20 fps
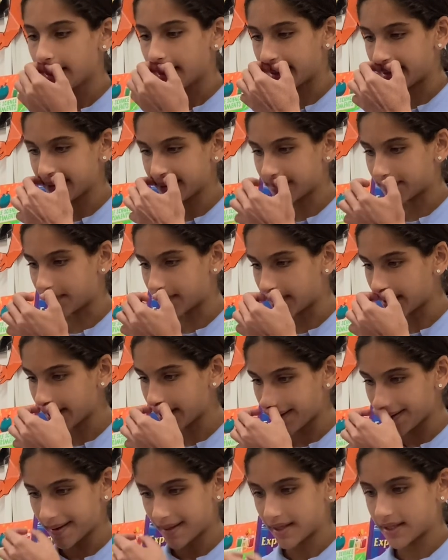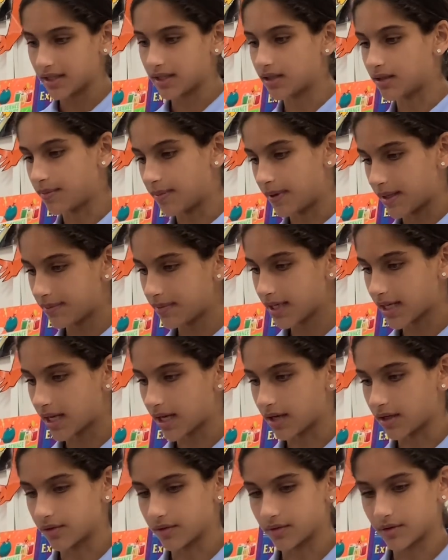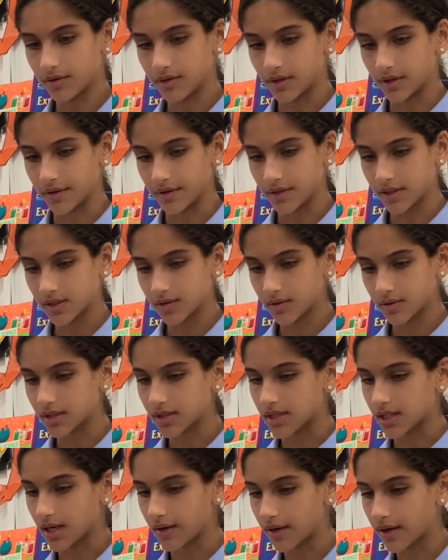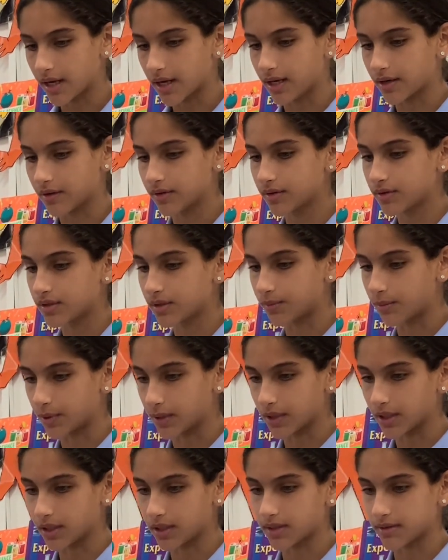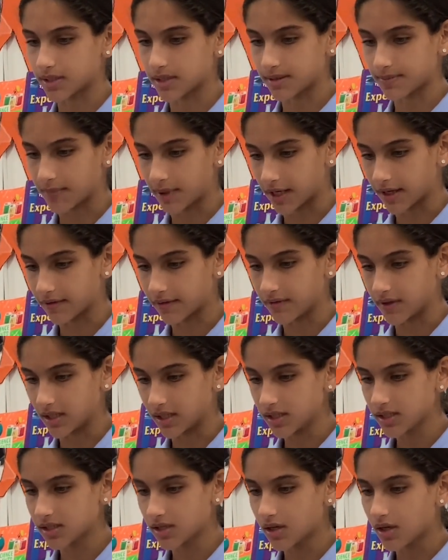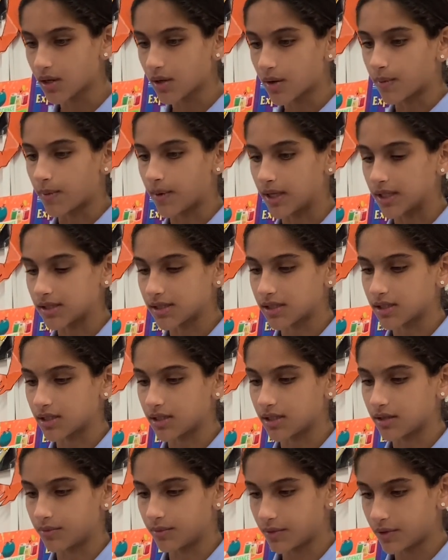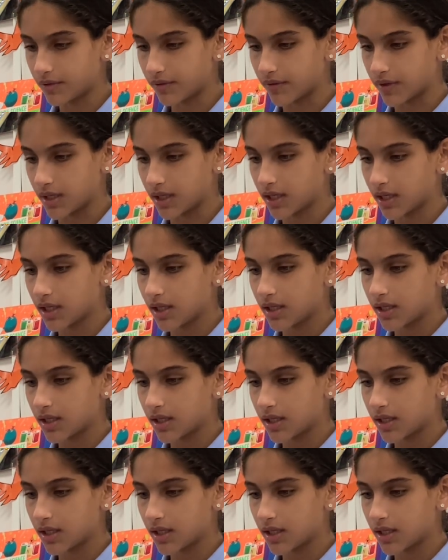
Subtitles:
In the book, the baby kangaroo agrees with the sour kangaroo to boil the speck of dust, whilst in the movie,